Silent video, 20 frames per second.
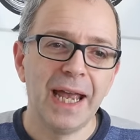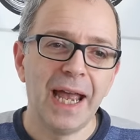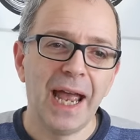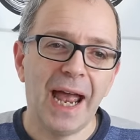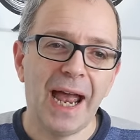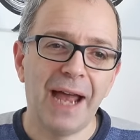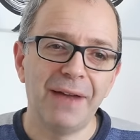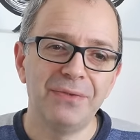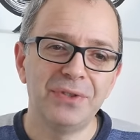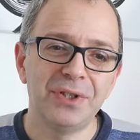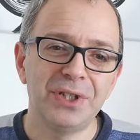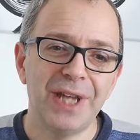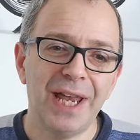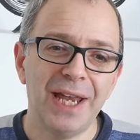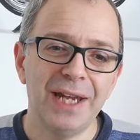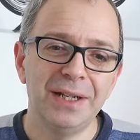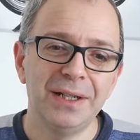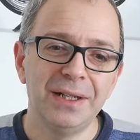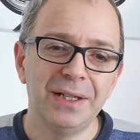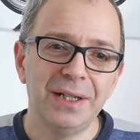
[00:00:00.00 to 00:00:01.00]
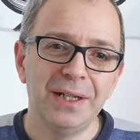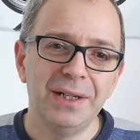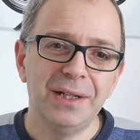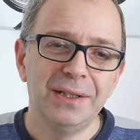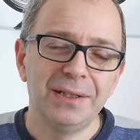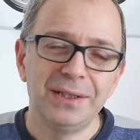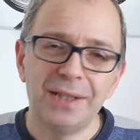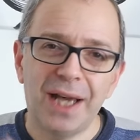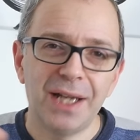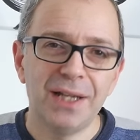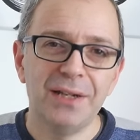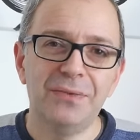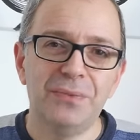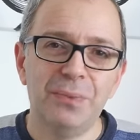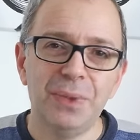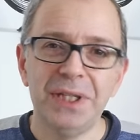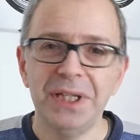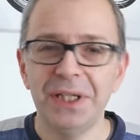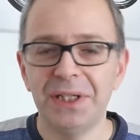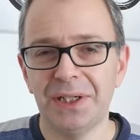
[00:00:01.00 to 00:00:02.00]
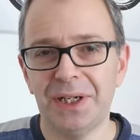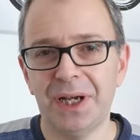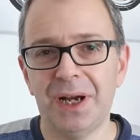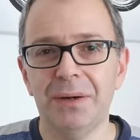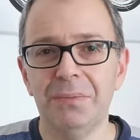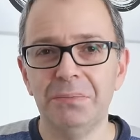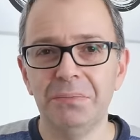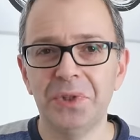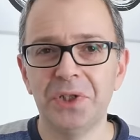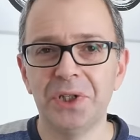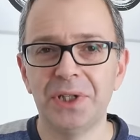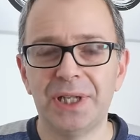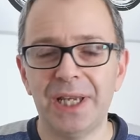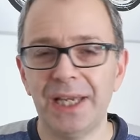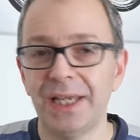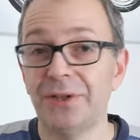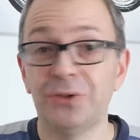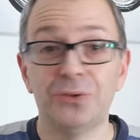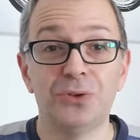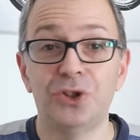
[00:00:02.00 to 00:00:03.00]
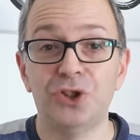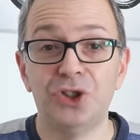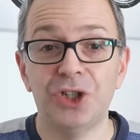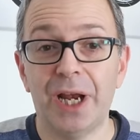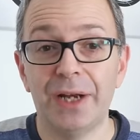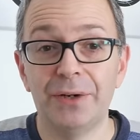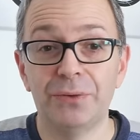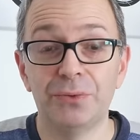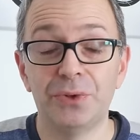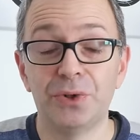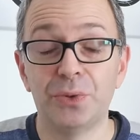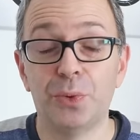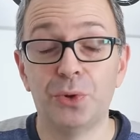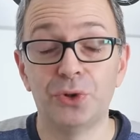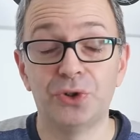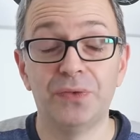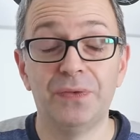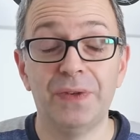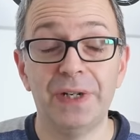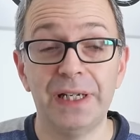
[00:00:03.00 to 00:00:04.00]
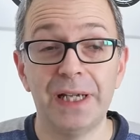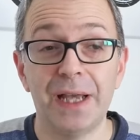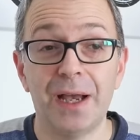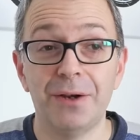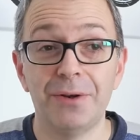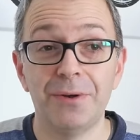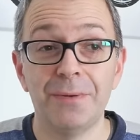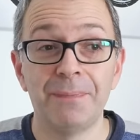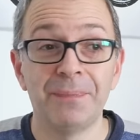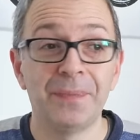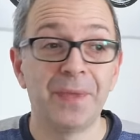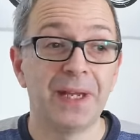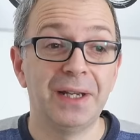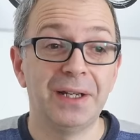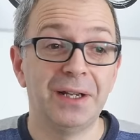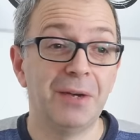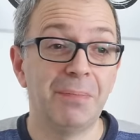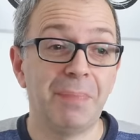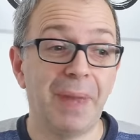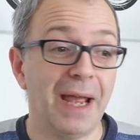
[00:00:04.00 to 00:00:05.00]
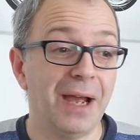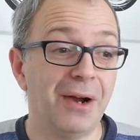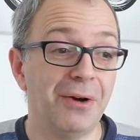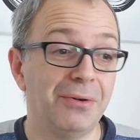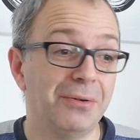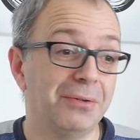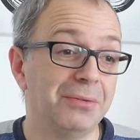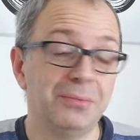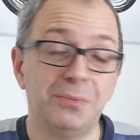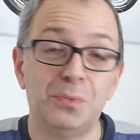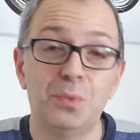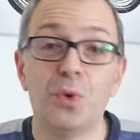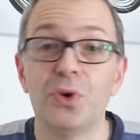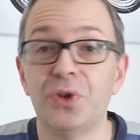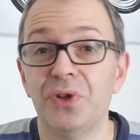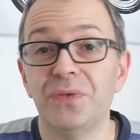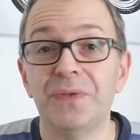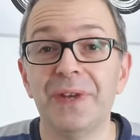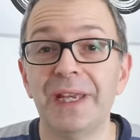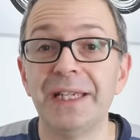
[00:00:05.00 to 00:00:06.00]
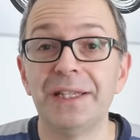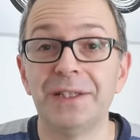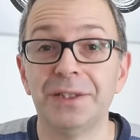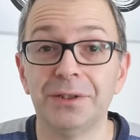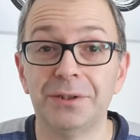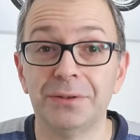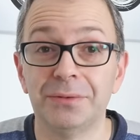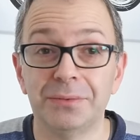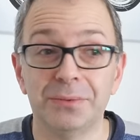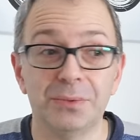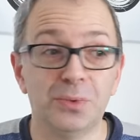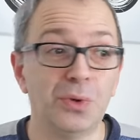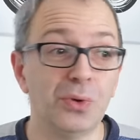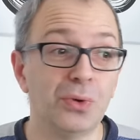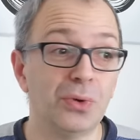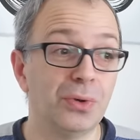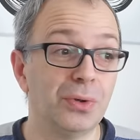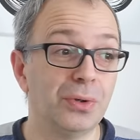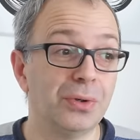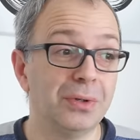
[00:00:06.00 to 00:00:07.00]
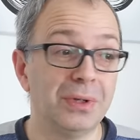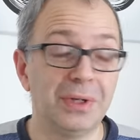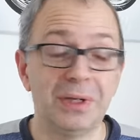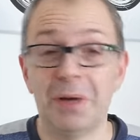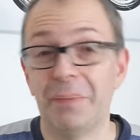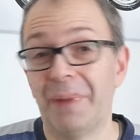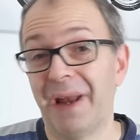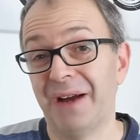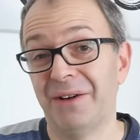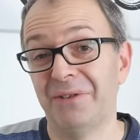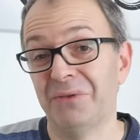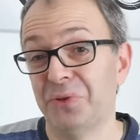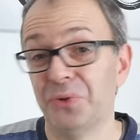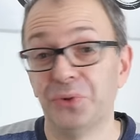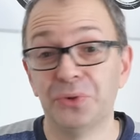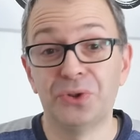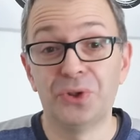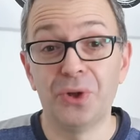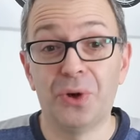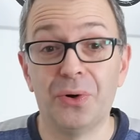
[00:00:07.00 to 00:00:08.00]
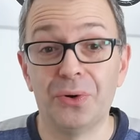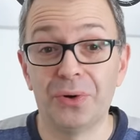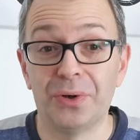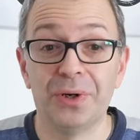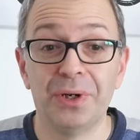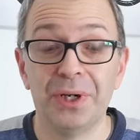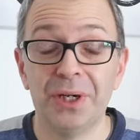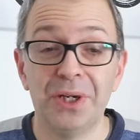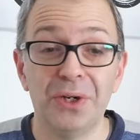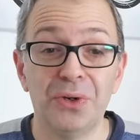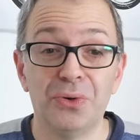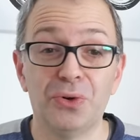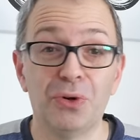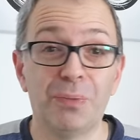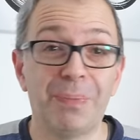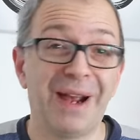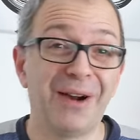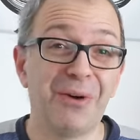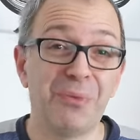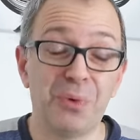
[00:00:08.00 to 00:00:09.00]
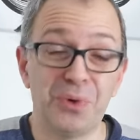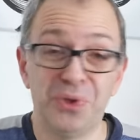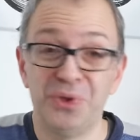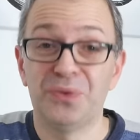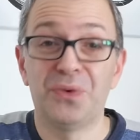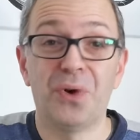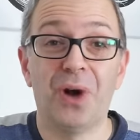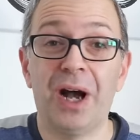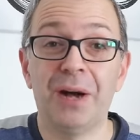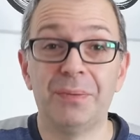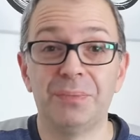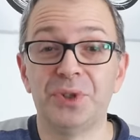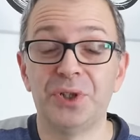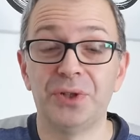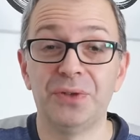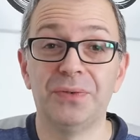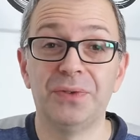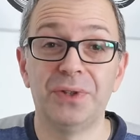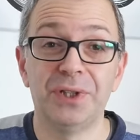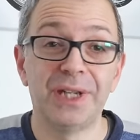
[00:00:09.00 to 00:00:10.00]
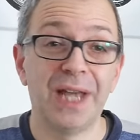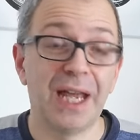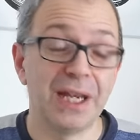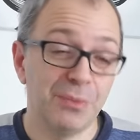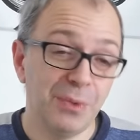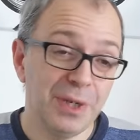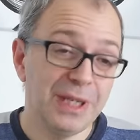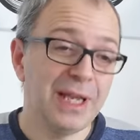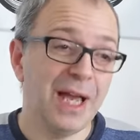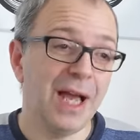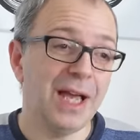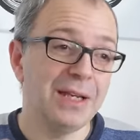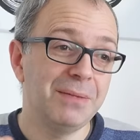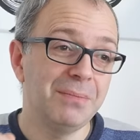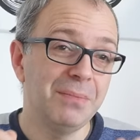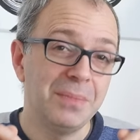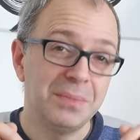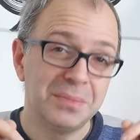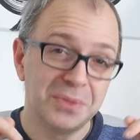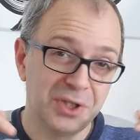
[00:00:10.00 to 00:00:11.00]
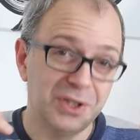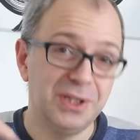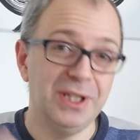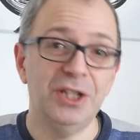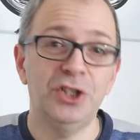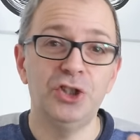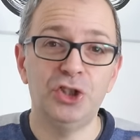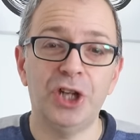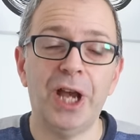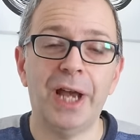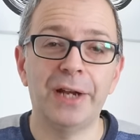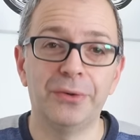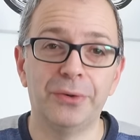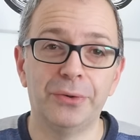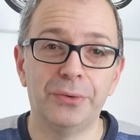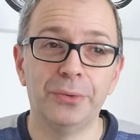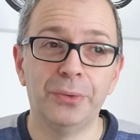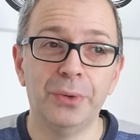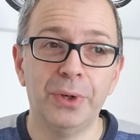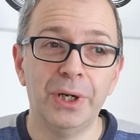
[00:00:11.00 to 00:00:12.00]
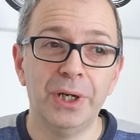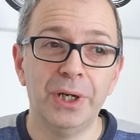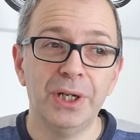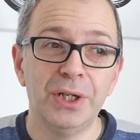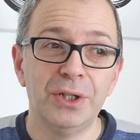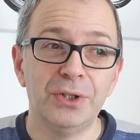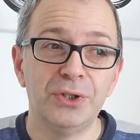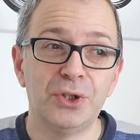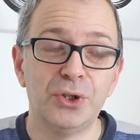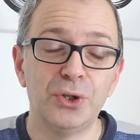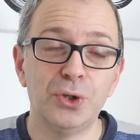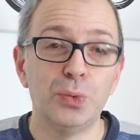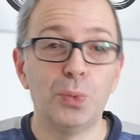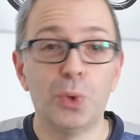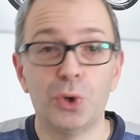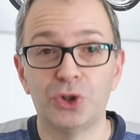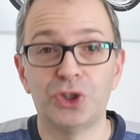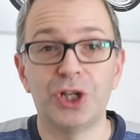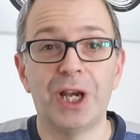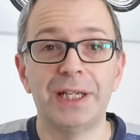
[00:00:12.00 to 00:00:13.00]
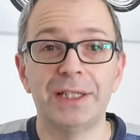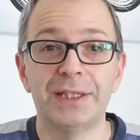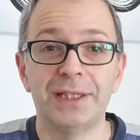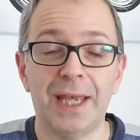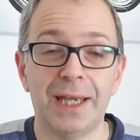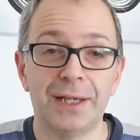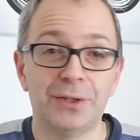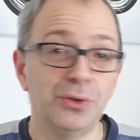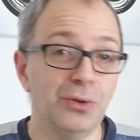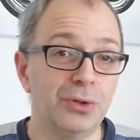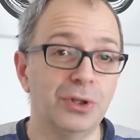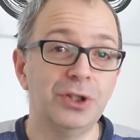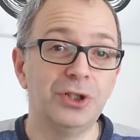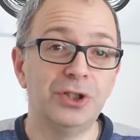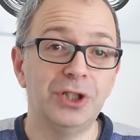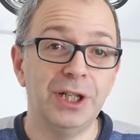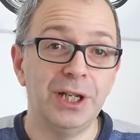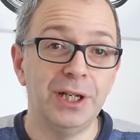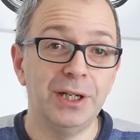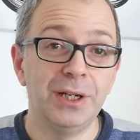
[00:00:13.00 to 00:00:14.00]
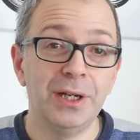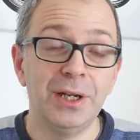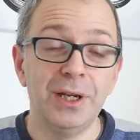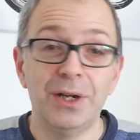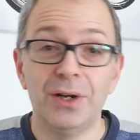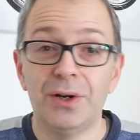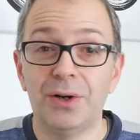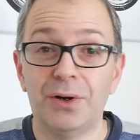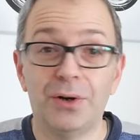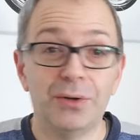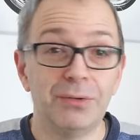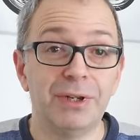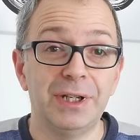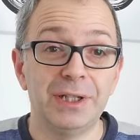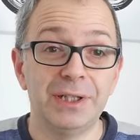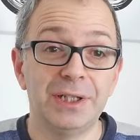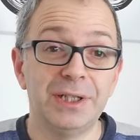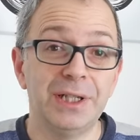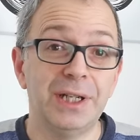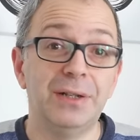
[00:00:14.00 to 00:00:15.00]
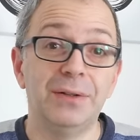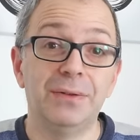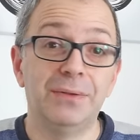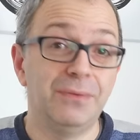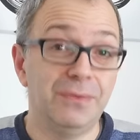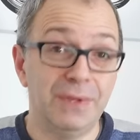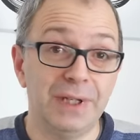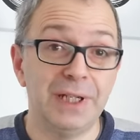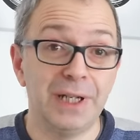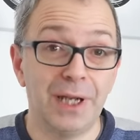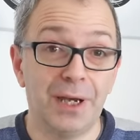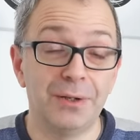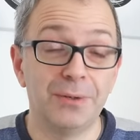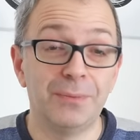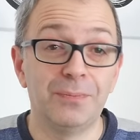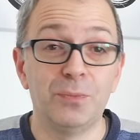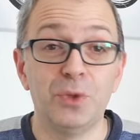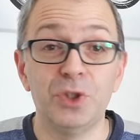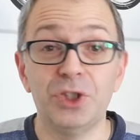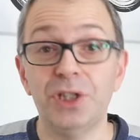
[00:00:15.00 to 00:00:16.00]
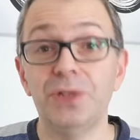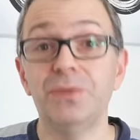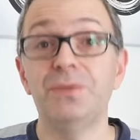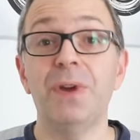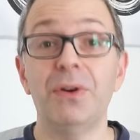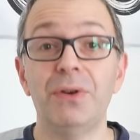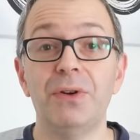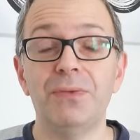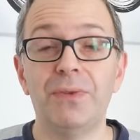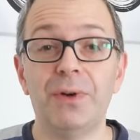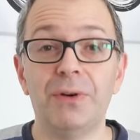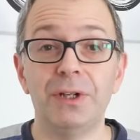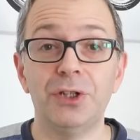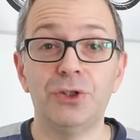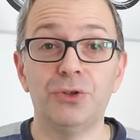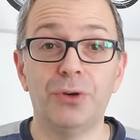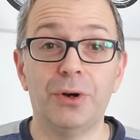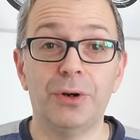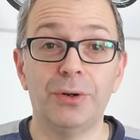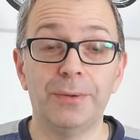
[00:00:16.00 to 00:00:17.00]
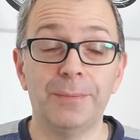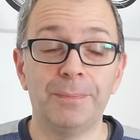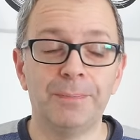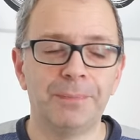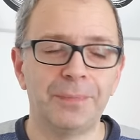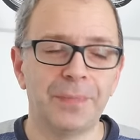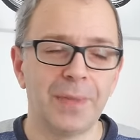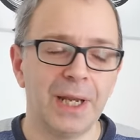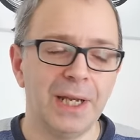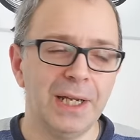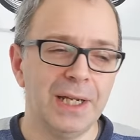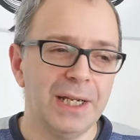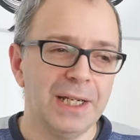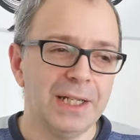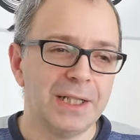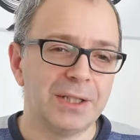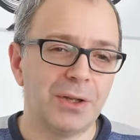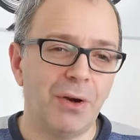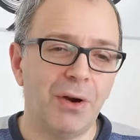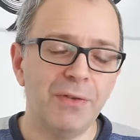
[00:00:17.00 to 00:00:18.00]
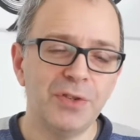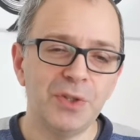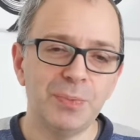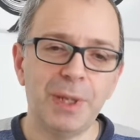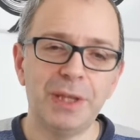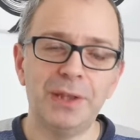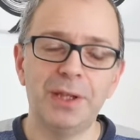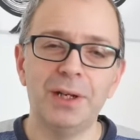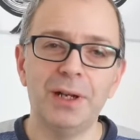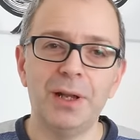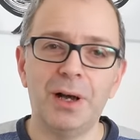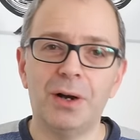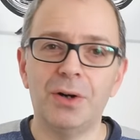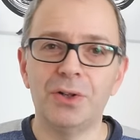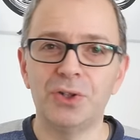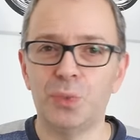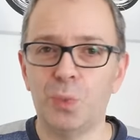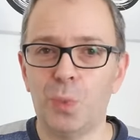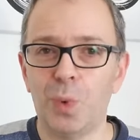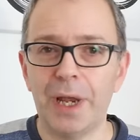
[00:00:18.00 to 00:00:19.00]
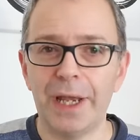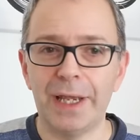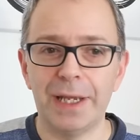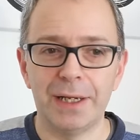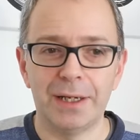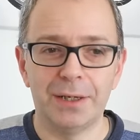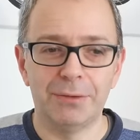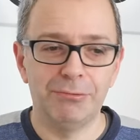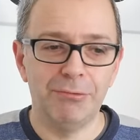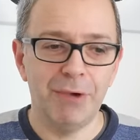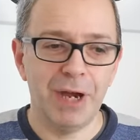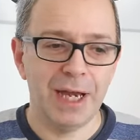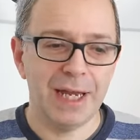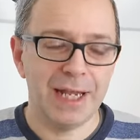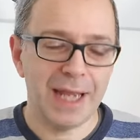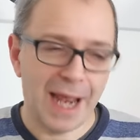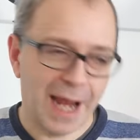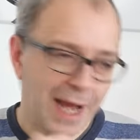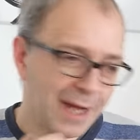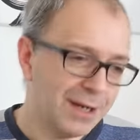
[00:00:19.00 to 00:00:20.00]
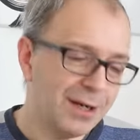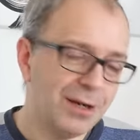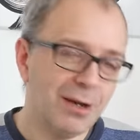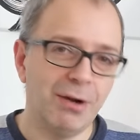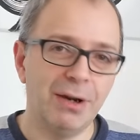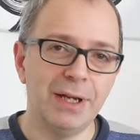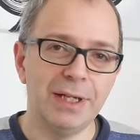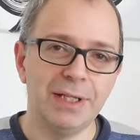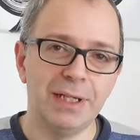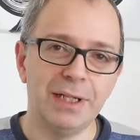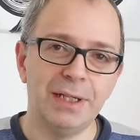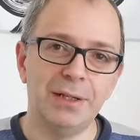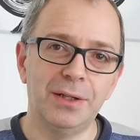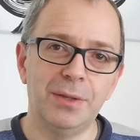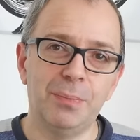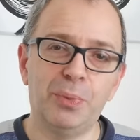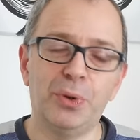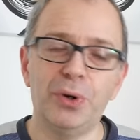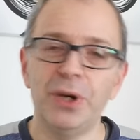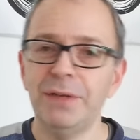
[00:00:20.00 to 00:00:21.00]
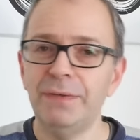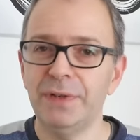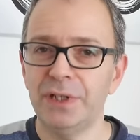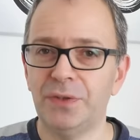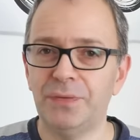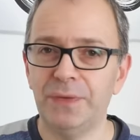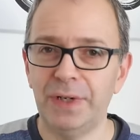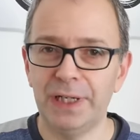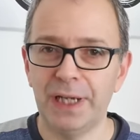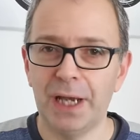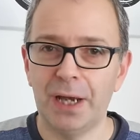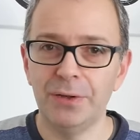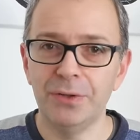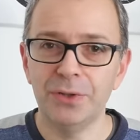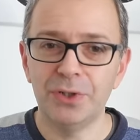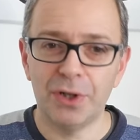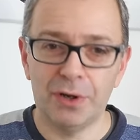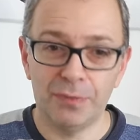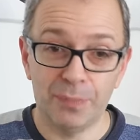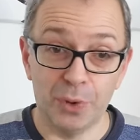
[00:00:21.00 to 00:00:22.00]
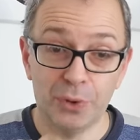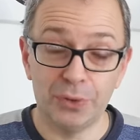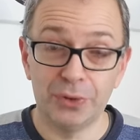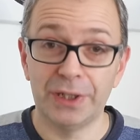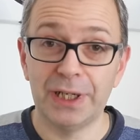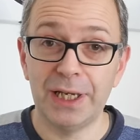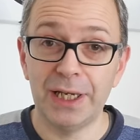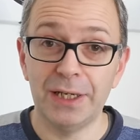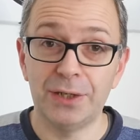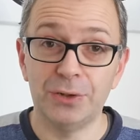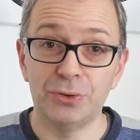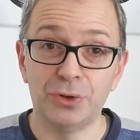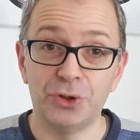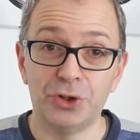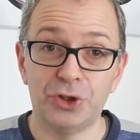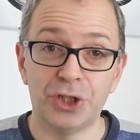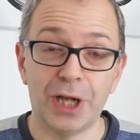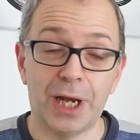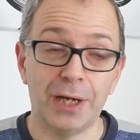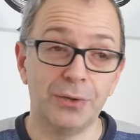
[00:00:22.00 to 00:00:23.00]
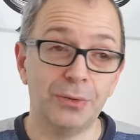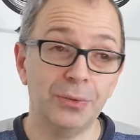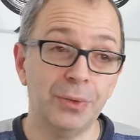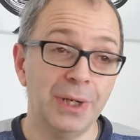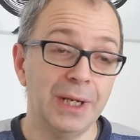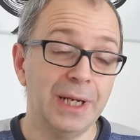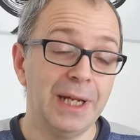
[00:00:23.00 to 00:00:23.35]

have said, Dave, we didn't come to the Geekanoids channel to watch a video about what you've eaten, or about your dog, or about what you've got up to for the day. We came to this channel to watch a technology oriented video, which is very, very true. So I've spent the last week really analysing the previous videos that I put on the Geekanoids channel